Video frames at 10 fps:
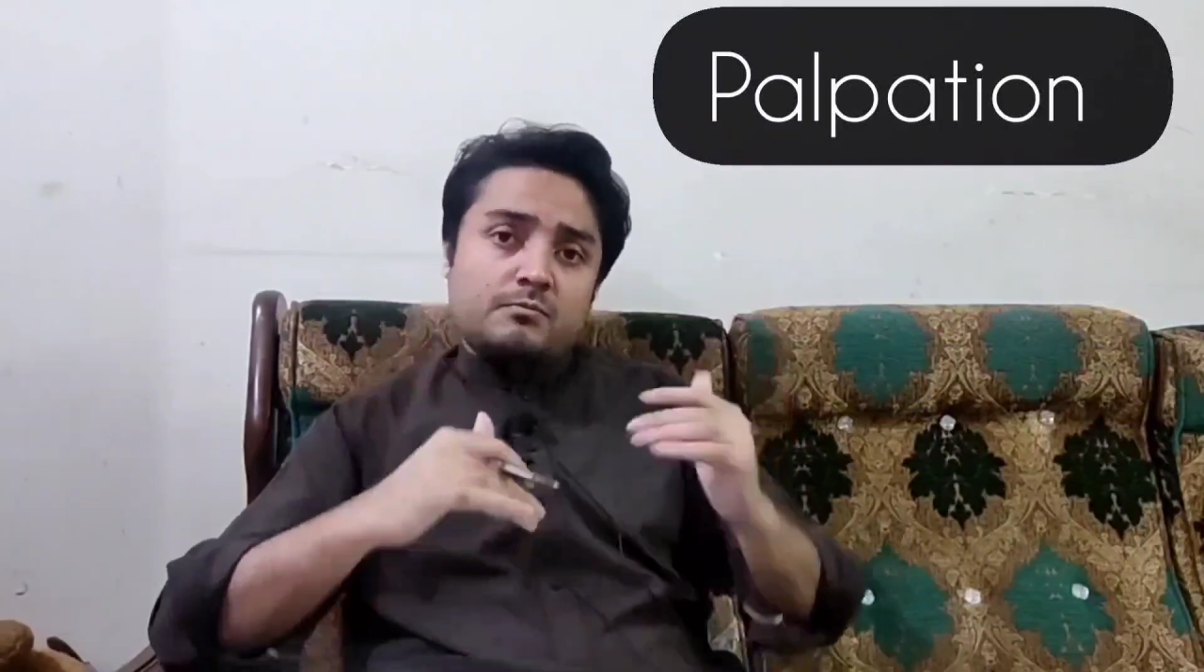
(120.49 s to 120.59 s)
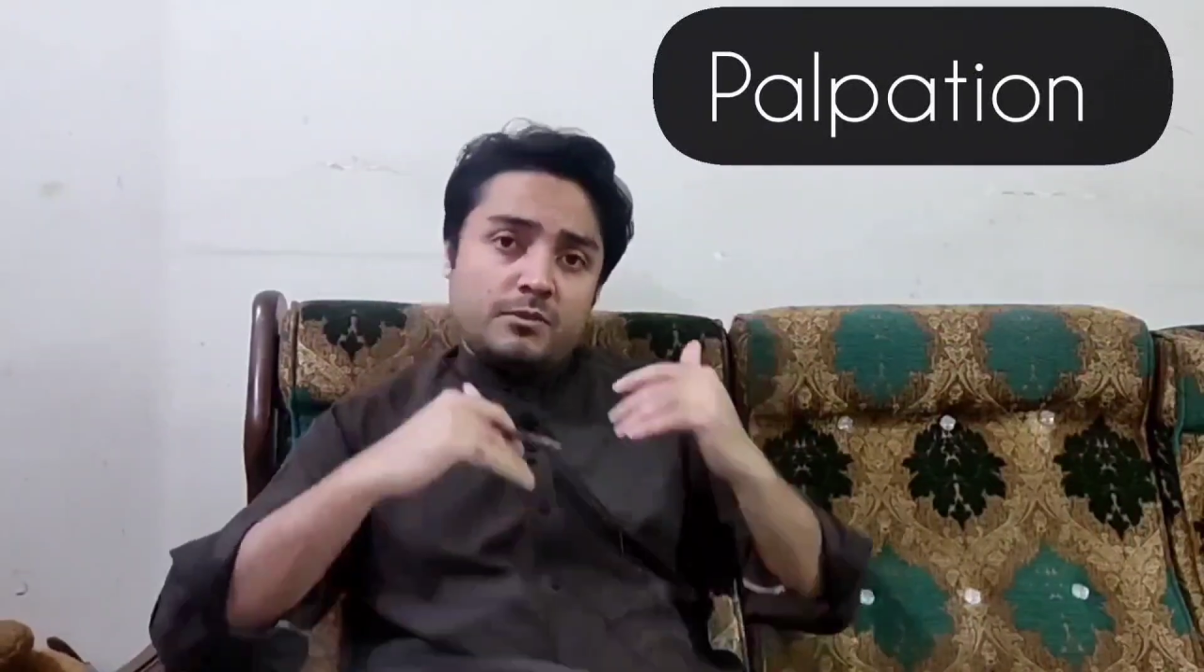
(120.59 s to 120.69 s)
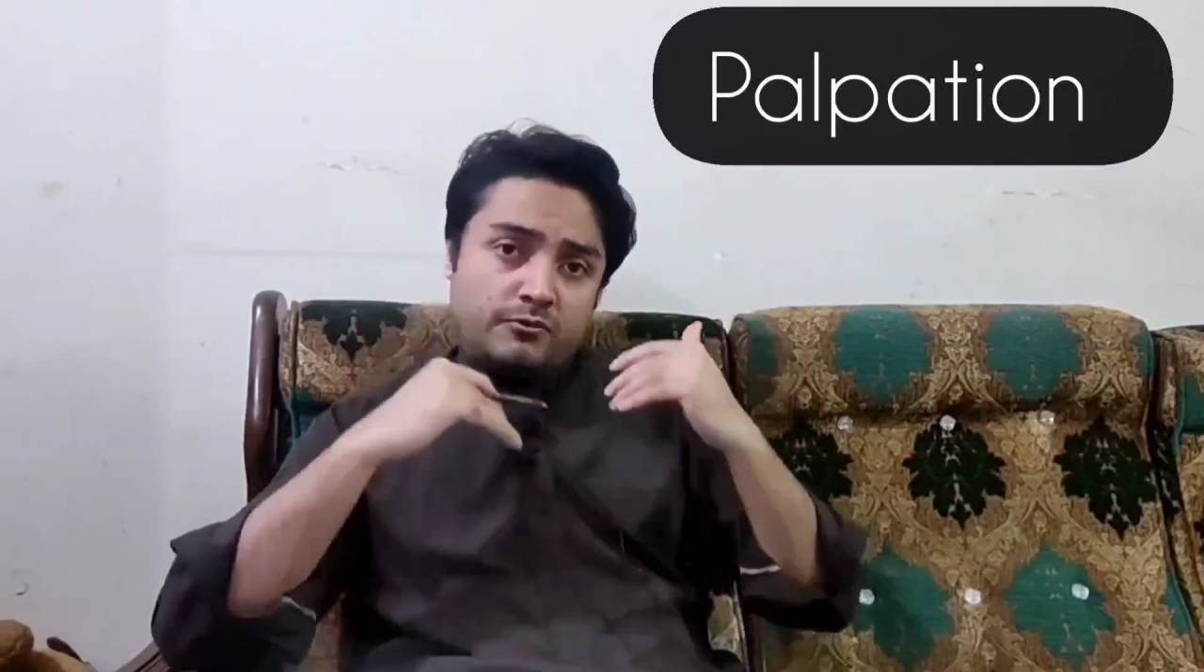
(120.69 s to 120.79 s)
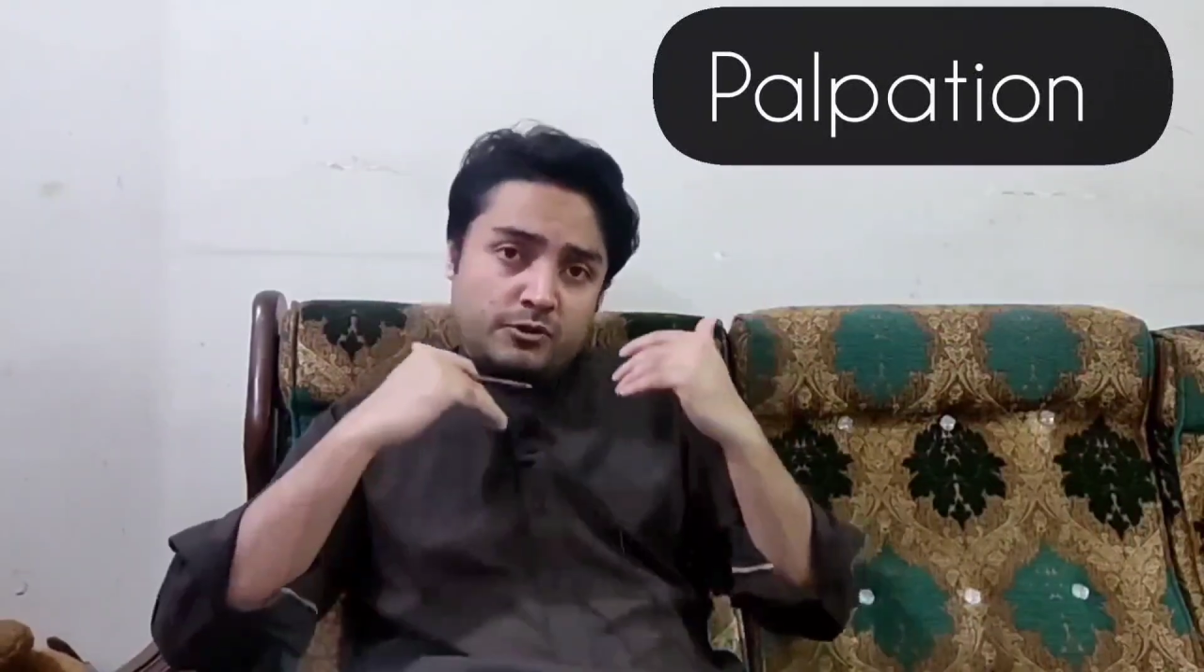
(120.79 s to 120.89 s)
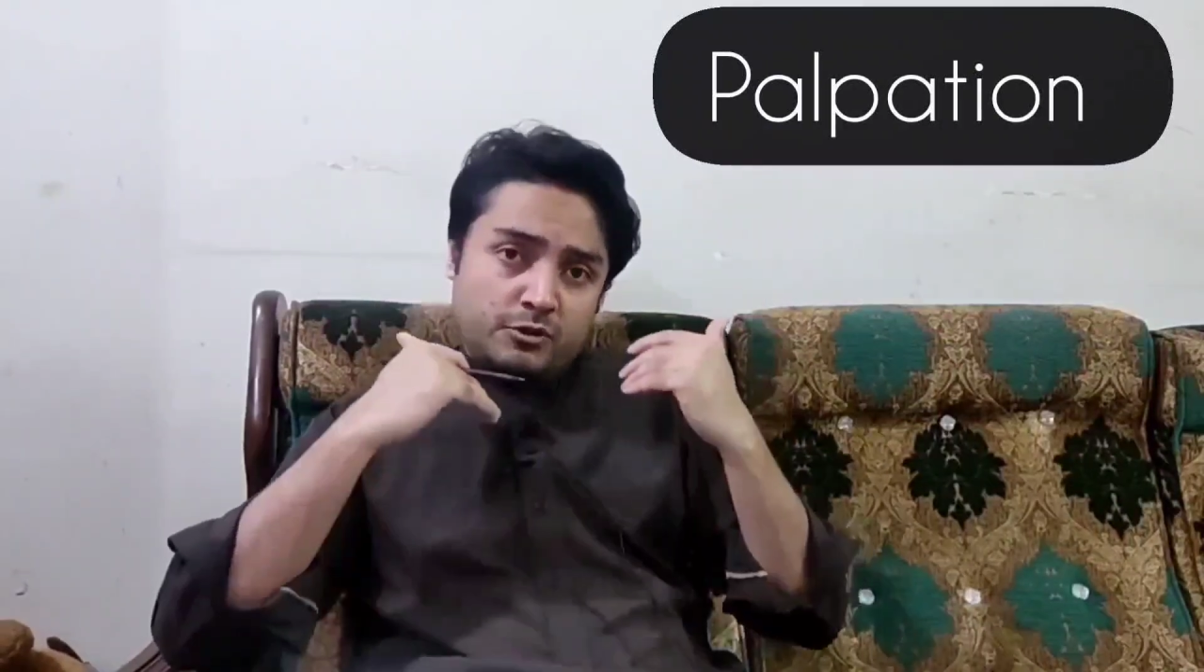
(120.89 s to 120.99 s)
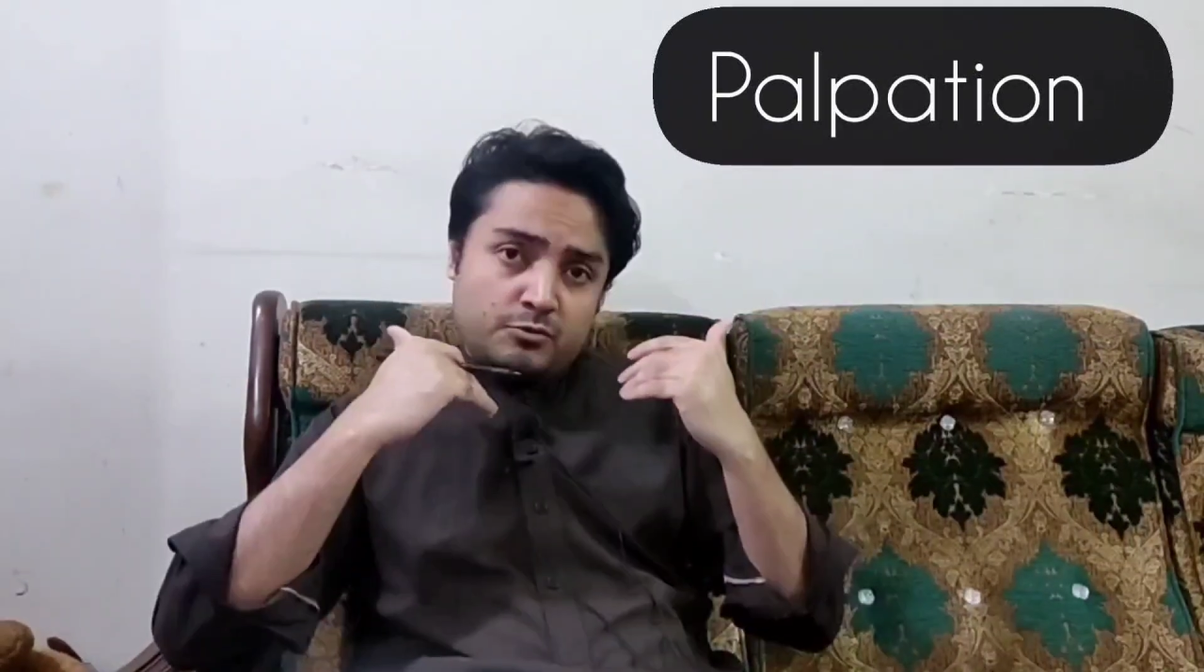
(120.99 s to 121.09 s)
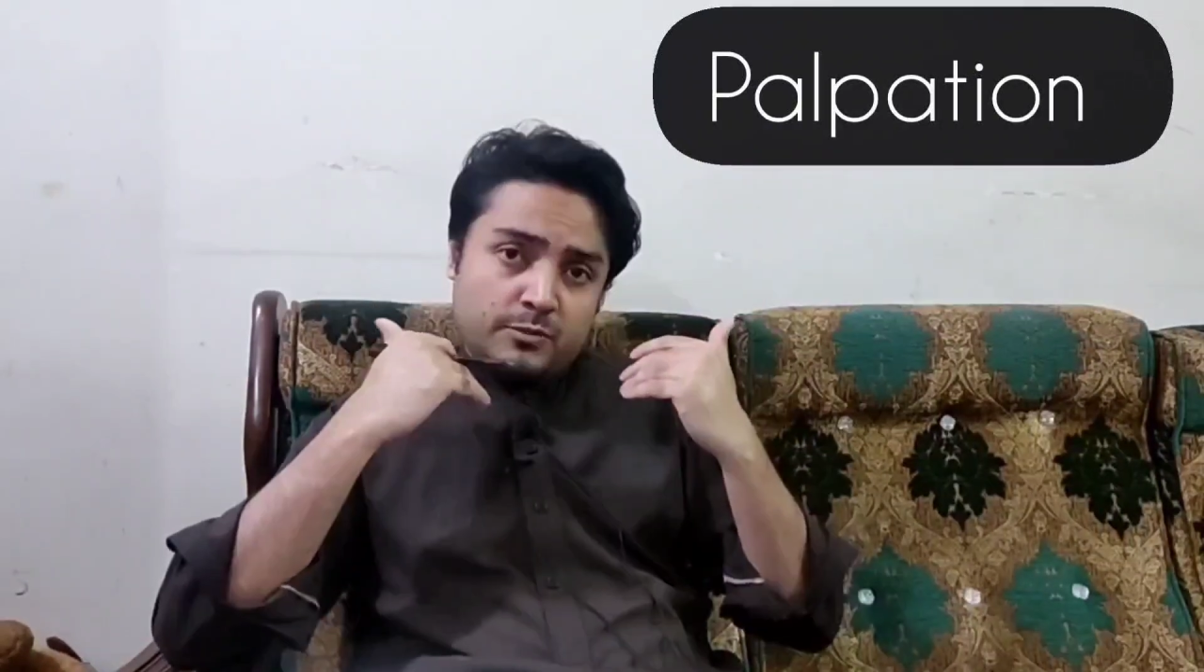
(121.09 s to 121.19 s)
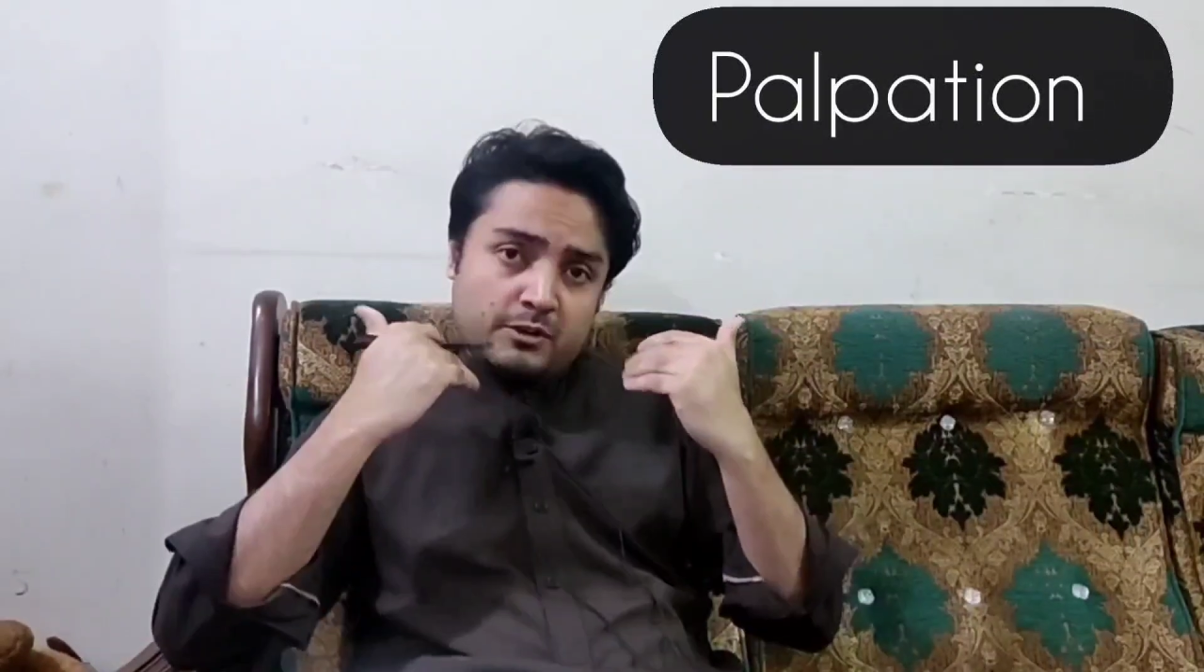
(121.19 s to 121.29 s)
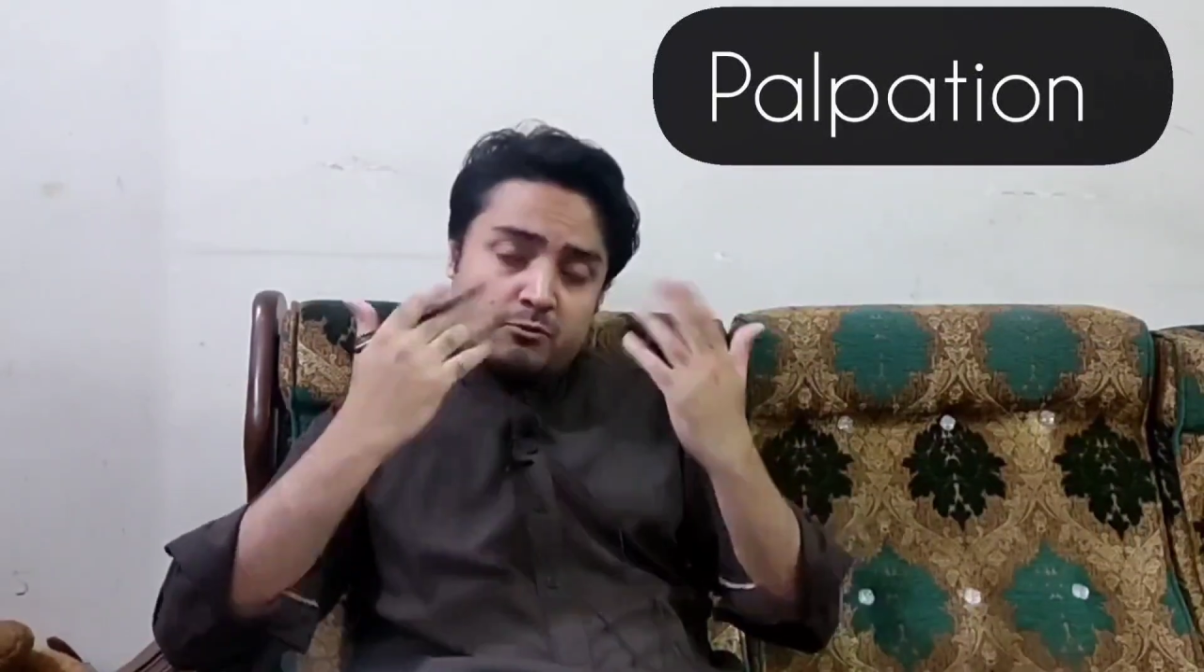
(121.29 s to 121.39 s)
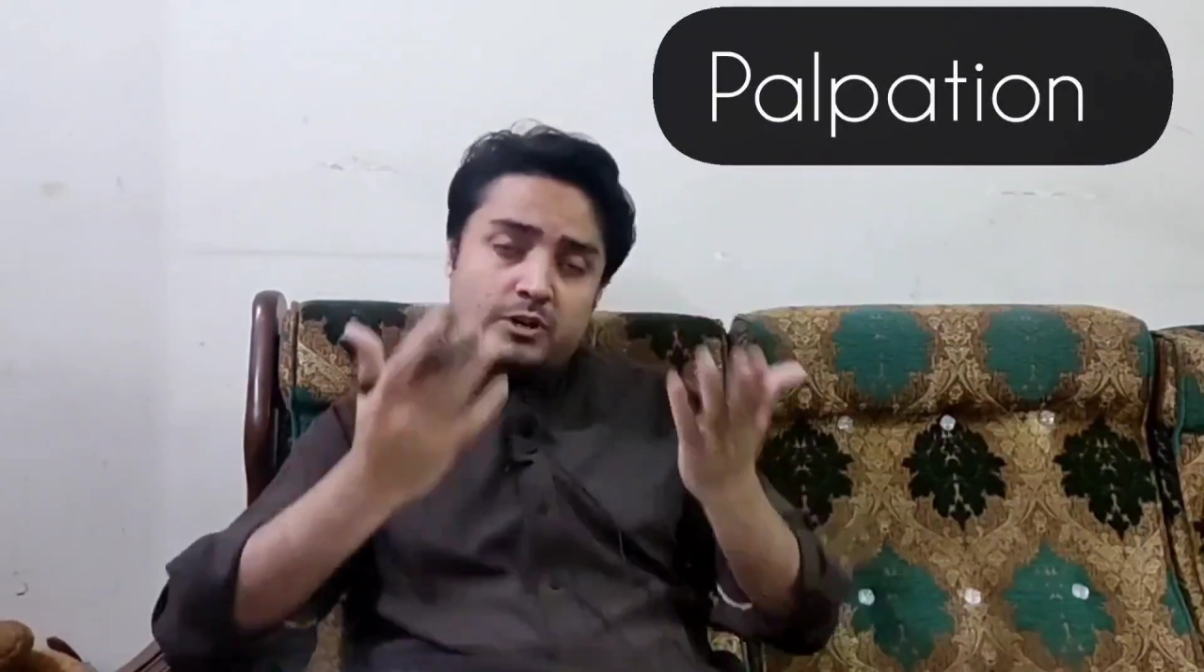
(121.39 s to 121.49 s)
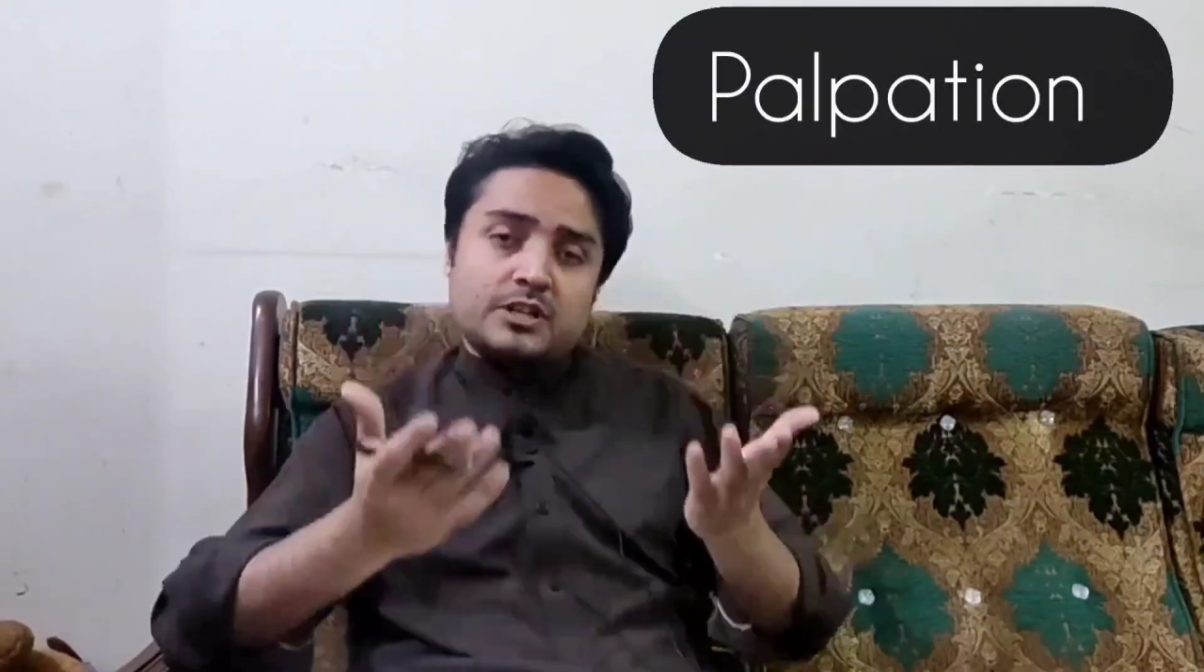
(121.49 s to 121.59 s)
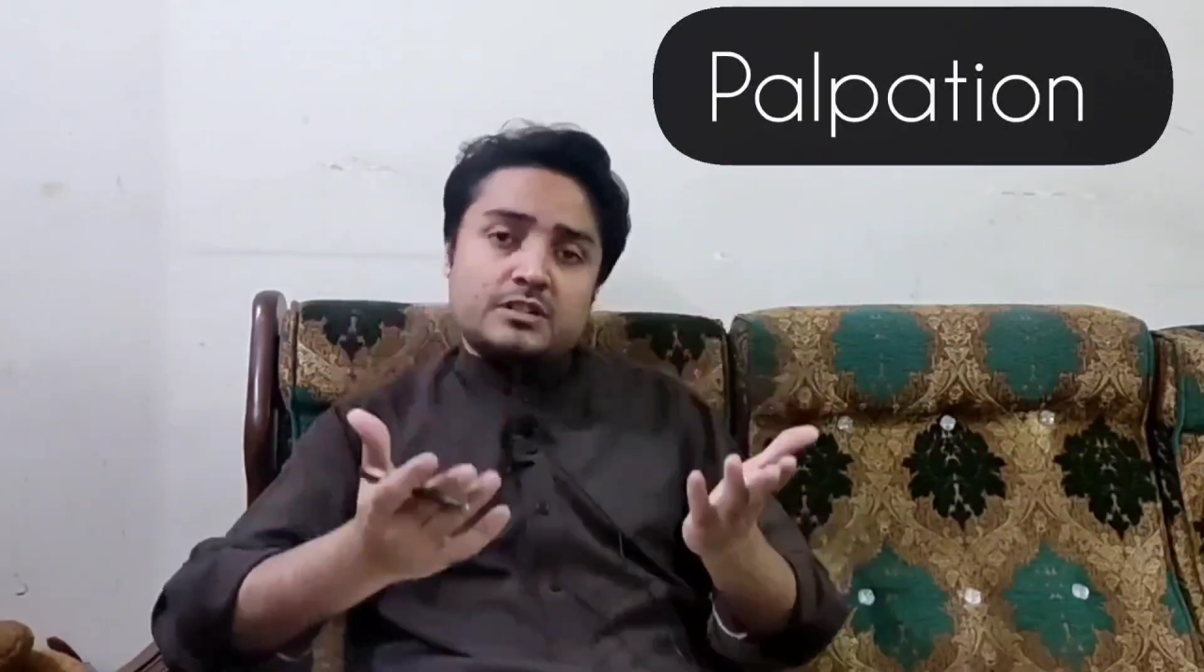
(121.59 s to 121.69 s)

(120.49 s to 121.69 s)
if you need to make quick